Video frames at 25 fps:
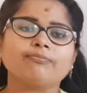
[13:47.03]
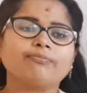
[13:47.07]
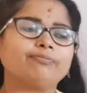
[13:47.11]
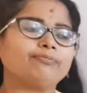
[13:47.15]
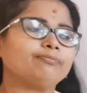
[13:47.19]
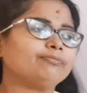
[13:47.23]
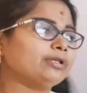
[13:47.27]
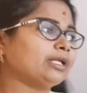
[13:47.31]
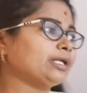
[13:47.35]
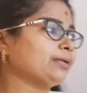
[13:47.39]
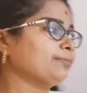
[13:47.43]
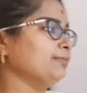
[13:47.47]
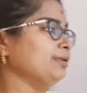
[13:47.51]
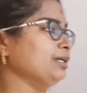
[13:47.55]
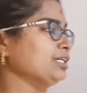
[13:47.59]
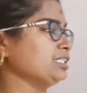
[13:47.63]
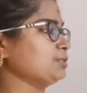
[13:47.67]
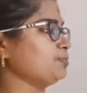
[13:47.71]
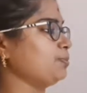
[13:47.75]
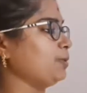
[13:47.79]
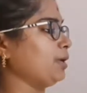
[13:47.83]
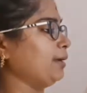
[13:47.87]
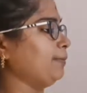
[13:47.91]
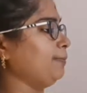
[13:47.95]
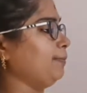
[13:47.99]
litmus
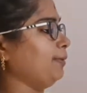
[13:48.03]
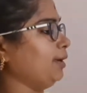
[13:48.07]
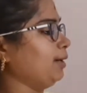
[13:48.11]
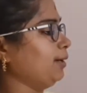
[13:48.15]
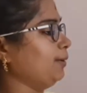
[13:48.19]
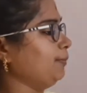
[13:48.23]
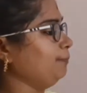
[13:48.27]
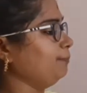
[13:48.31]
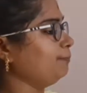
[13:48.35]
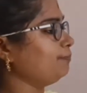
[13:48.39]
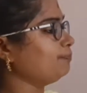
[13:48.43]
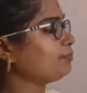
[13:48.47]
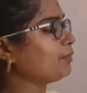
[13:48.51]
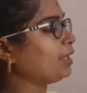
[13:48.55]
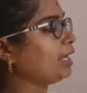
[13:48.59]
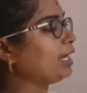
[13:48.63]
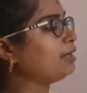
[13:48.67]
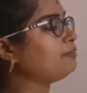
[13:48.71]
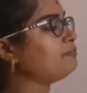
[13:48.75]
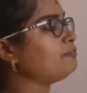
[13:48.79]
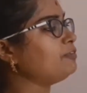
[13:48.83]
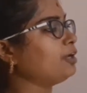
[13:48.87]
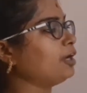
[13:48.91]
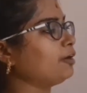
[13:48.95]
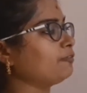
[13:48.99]
paper and
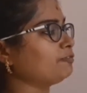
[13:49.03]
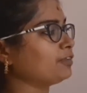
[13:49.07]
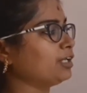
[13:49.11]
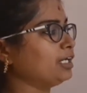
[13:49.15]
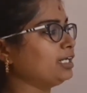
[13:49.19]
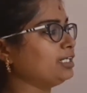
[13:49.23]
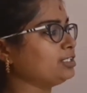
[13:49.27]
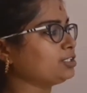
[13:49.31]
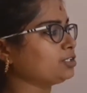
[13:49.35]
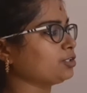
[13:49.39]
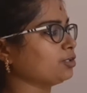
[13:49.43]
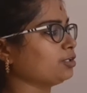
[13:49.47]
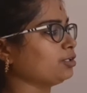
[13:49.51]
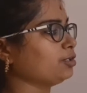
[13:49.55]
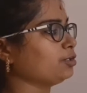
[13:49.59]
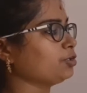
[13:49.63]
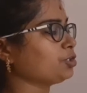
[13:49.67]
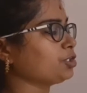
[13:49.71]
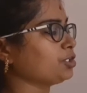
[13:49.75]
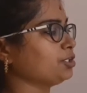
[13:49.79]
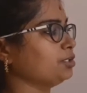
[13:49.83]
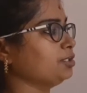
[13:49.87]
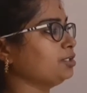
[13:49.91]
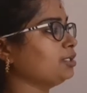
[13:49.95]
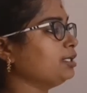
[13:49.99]
phenolphthalein
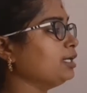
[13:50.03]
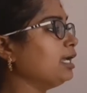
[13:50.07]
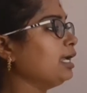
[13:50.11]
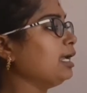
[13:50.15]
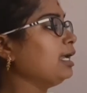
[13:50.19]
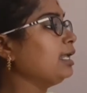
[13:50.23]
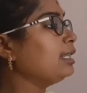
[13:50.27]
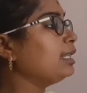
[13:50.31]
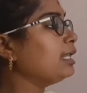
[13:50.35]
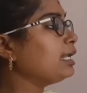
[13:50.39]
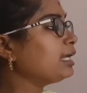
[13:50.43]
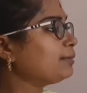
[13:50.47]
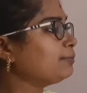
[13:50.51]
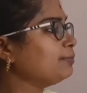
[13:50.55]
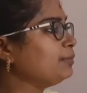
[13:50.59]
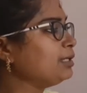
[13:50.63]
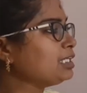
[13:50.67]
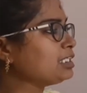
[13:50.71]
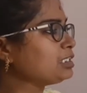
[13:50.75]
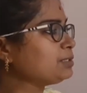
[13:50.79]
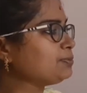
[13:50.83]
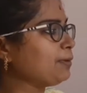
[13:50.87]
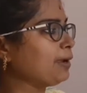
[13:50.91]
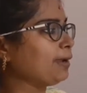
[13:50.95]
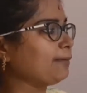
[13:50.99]
solution.
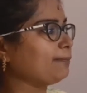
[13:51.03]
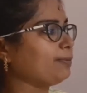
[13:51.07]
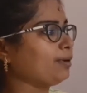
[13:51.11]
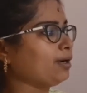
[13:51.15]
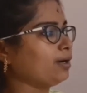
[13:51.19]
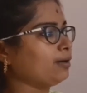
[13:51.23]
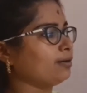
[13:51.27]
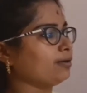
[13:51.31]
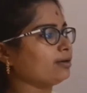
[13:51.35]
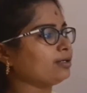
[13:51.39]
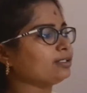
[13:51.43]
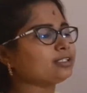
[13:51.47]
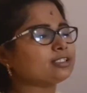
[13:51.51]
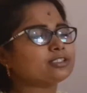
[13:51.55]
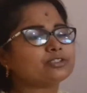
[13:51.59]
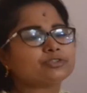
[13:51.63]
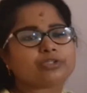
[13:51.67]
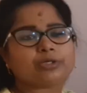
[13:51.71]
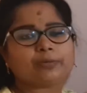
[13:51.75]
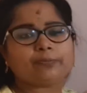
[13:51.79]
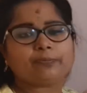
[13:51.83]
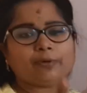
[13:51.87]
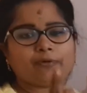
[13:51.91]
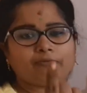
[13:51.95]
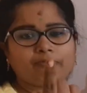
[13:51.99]
Litmus paper is a
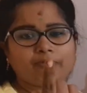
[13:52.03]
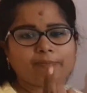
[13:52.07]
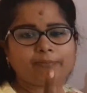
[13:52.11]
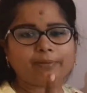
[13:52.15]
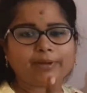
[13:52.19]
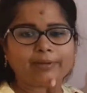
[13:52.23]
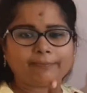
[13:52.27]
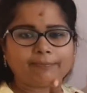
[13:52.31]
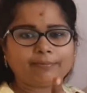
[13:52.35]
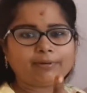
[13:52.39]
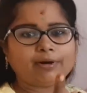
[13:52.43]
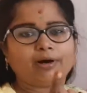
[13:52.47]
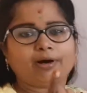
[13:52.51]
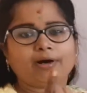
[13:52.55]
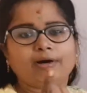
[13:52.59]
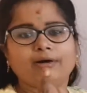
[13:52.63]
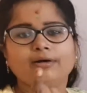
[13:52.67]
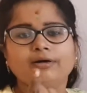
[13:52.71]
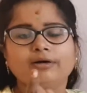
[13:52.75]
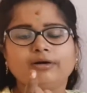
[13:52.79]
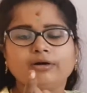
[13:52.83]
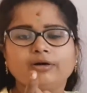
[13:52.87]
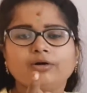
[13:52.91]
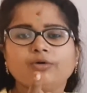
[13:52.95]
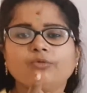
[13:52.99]
strip of a paper
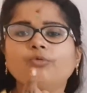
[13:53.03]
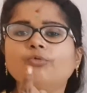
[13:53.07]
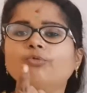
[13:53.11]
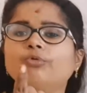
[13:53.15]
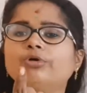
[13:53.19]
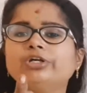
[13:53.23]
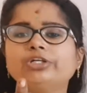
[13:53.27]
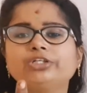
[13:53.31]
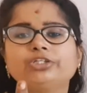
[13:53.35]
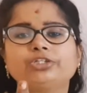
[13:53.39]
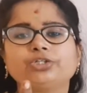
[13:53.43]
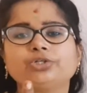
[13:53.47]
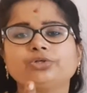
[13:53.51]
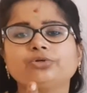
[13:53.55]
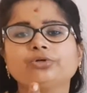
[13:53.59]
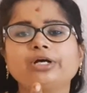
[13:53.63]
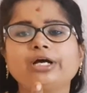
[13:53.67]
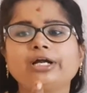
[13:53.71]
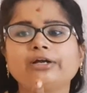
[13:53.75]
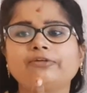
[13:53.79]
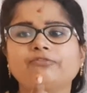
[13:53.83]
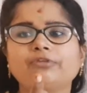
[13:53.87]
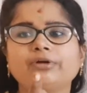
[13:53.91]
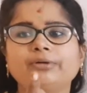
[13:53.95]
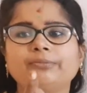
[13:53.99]
which you
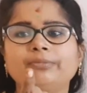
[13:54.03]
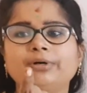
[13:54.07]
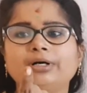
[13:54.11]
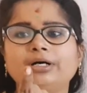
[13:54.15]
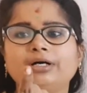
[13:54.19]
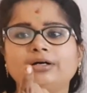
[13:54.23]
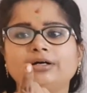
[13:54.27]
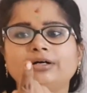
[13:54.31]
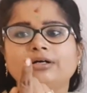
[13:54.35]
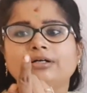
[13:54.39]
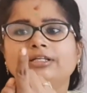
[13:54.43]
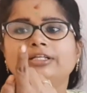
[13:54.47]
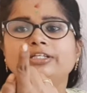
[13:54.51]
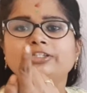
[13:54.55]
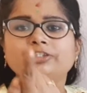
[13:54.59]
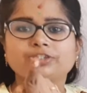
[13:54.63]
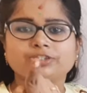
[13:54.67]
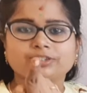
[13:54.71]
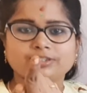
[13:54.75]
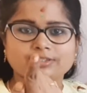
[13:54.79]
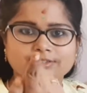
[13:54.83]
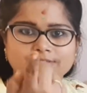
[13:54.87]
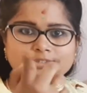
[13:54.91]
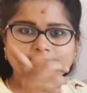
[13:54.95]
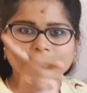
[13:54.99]
get from a
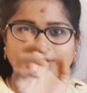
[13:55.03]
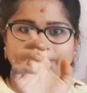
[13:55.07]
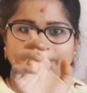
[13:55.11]
lichens